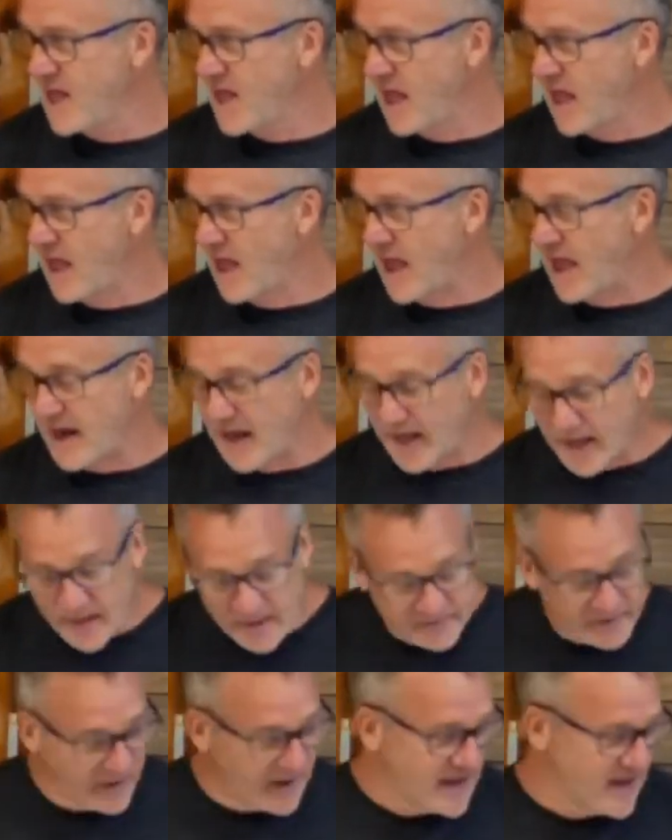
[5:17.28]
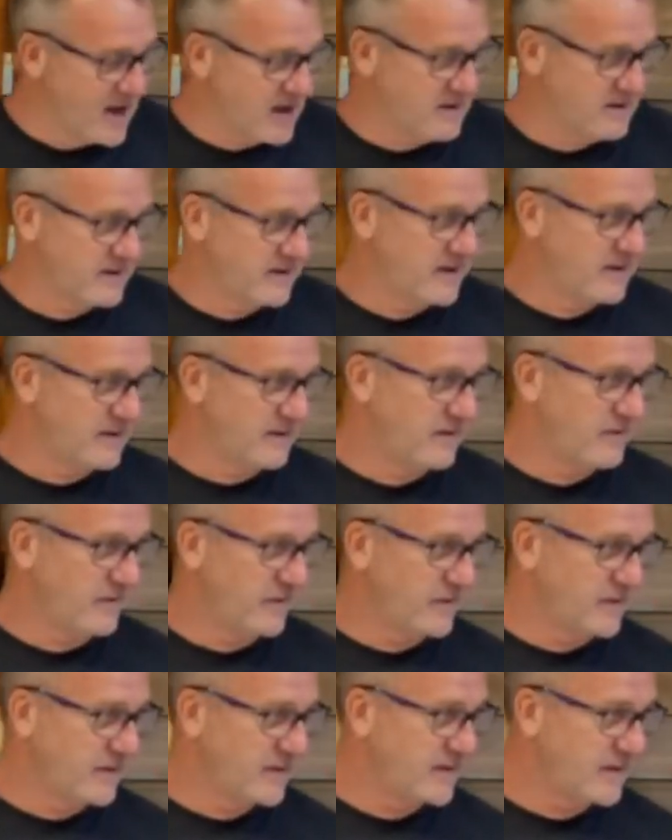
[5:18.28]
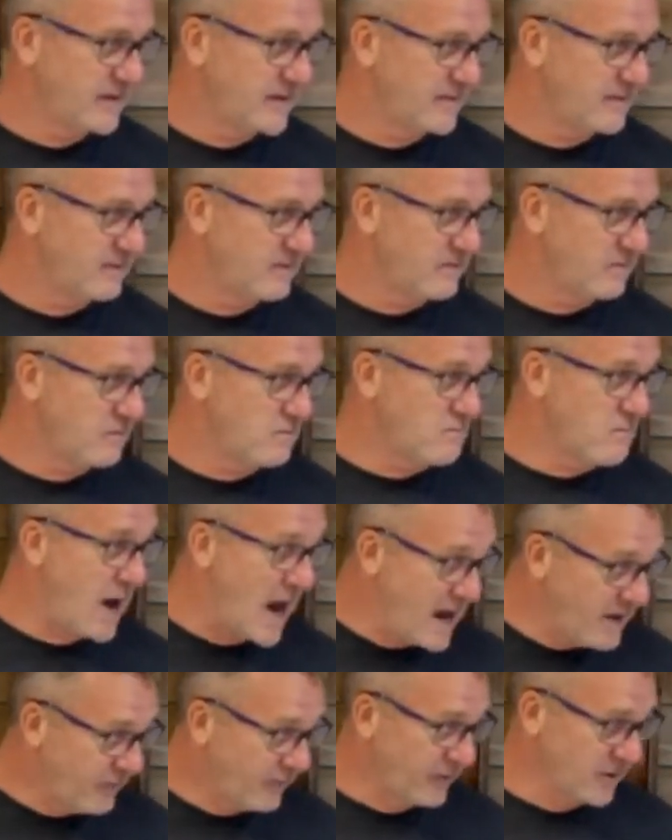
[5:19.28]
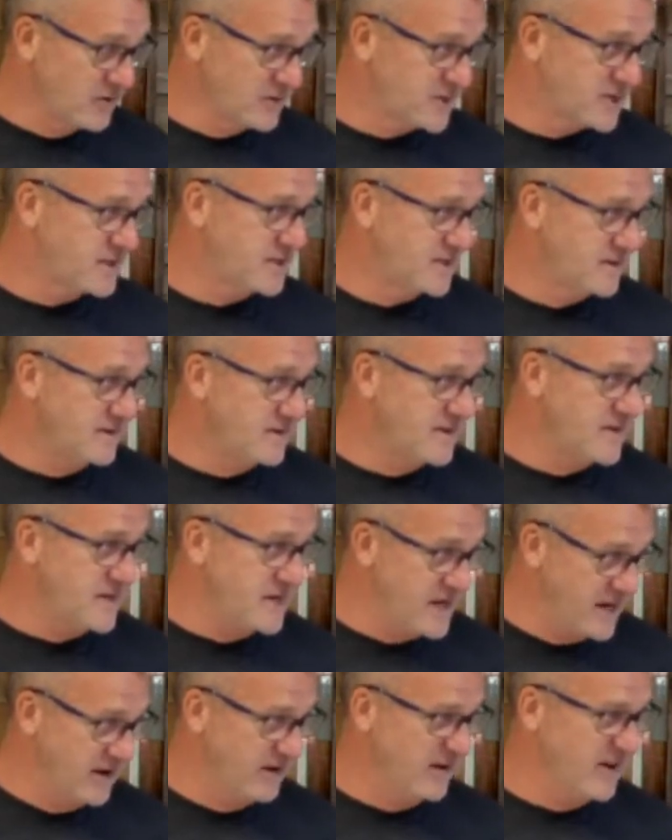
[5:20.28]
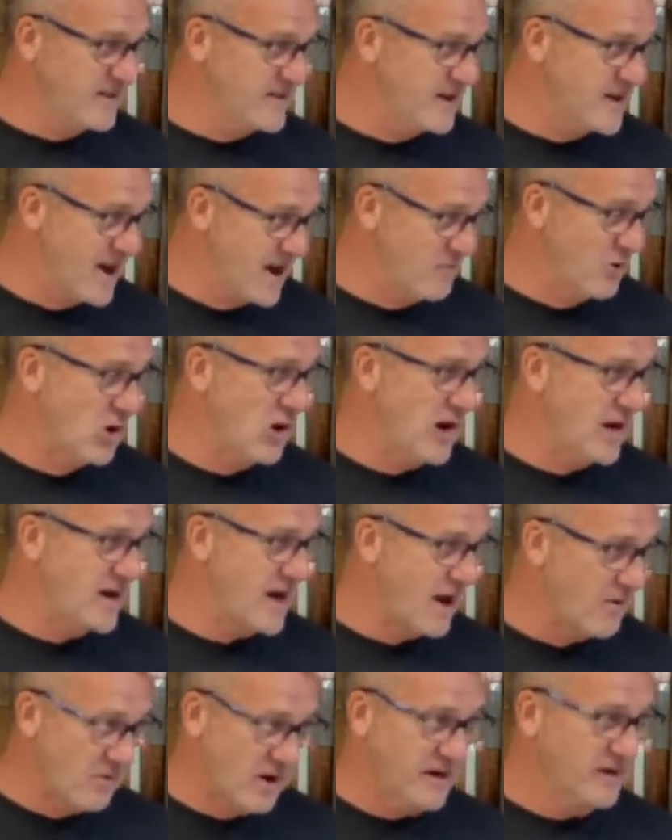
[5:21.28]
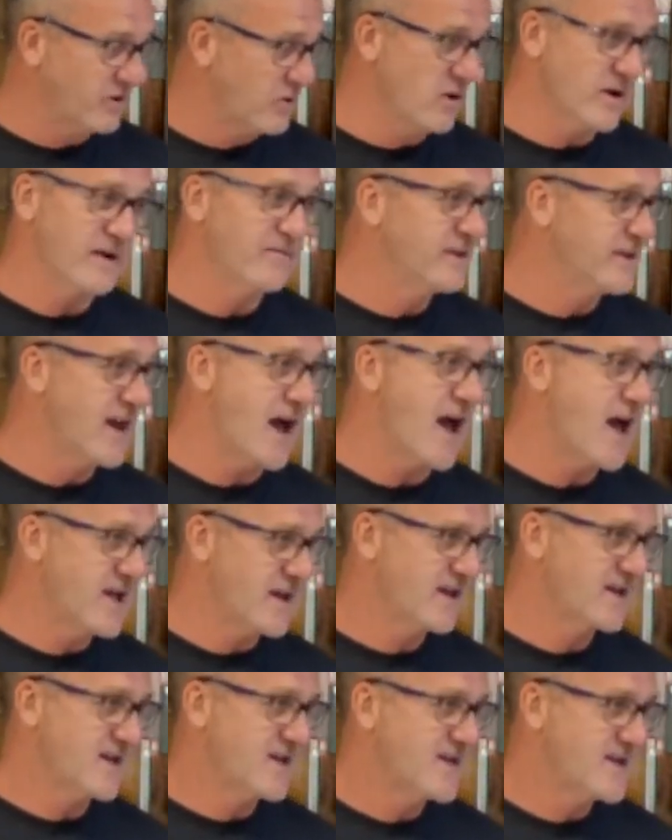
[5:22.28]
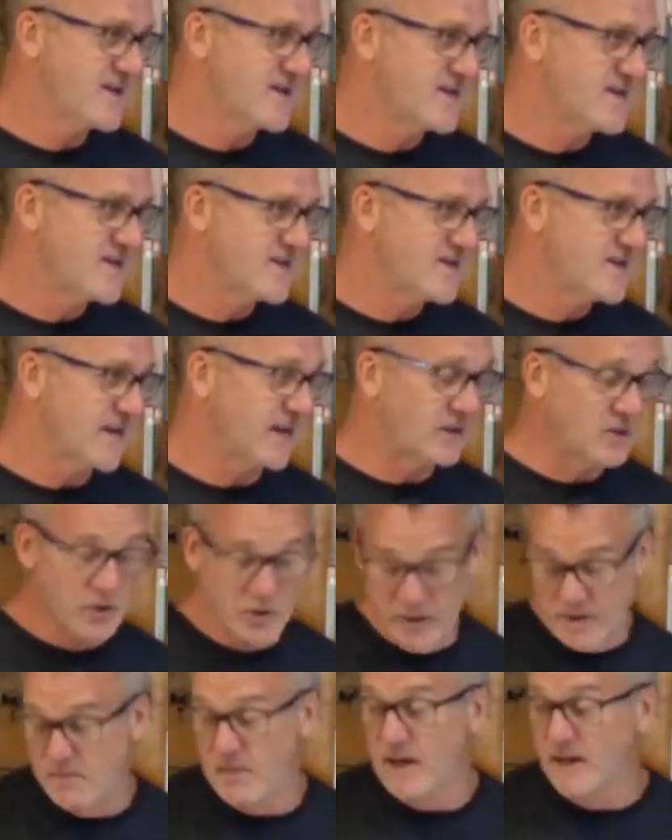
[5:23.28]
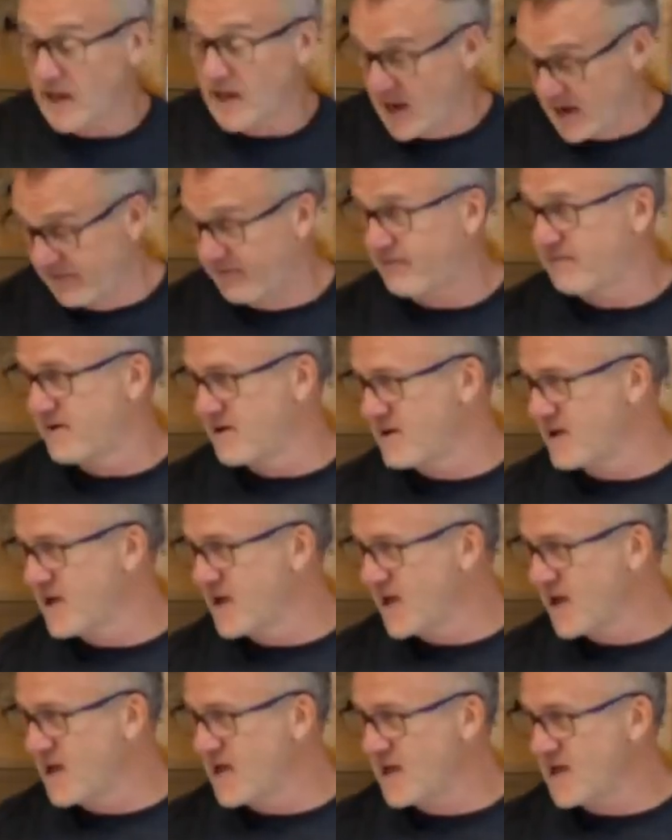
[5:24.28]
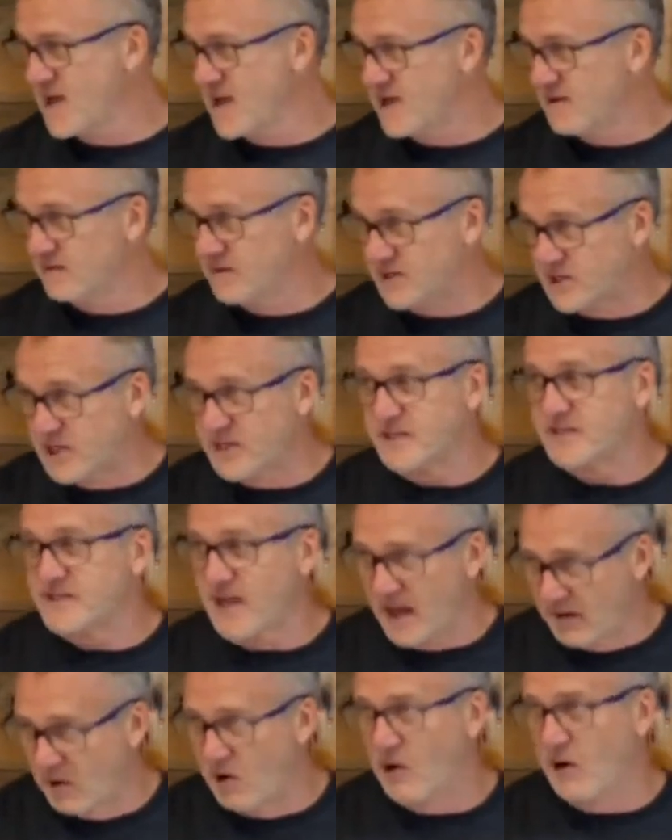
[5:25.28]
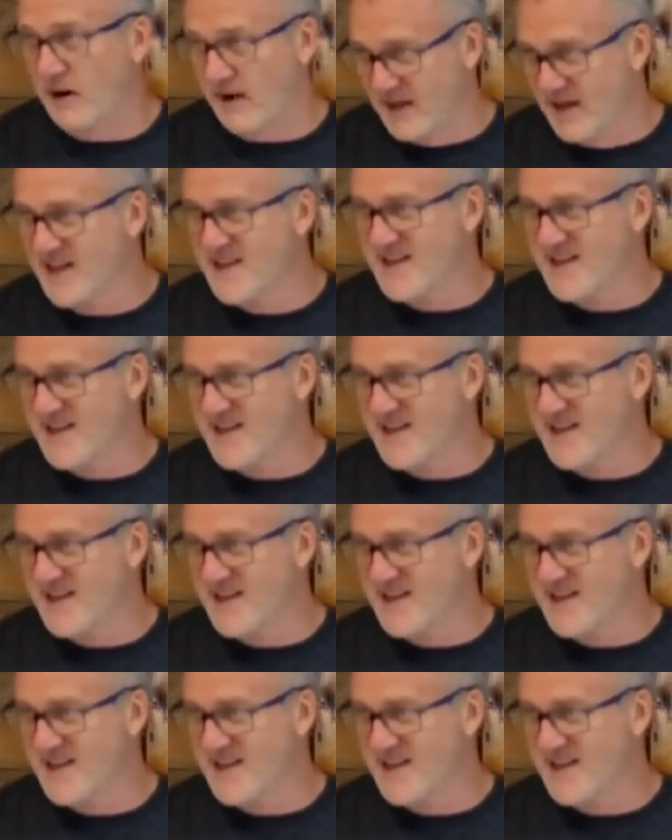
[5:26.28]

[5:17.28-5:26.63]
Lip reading: And I got to tell you, my first year in the neighborhood, I wanted to quit every day, including my life. It's just that hard.